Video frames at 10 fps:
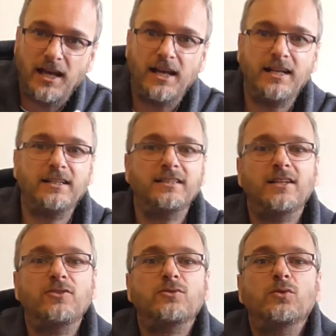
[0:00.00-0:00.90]
and
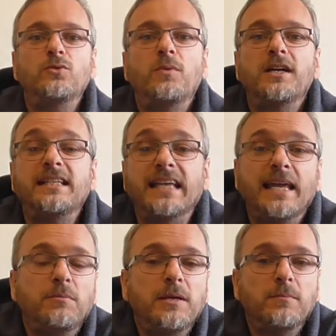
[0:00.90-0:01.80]
those are all my
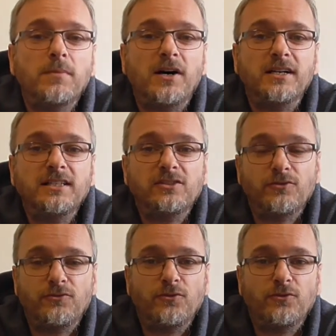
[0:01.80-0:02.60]
gaming buys